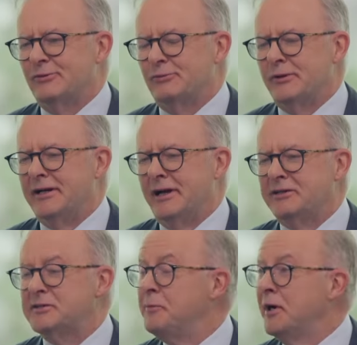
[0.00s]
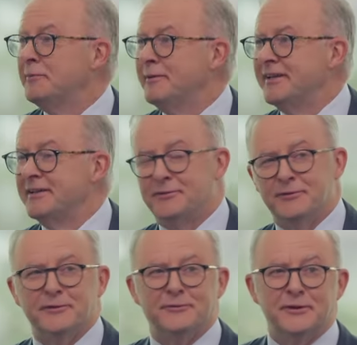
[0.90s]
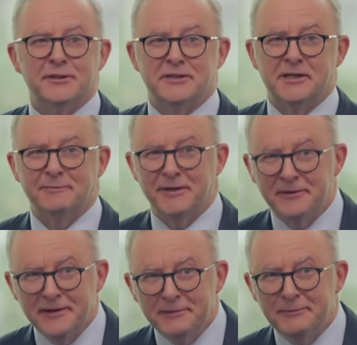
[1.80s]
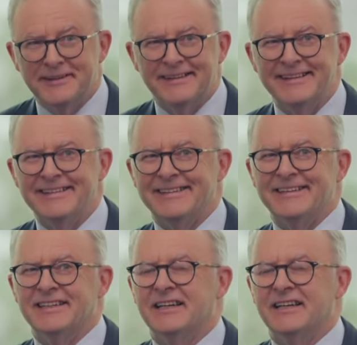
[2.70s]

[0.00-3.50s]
When I spoke about this for the first time, I think with Lee,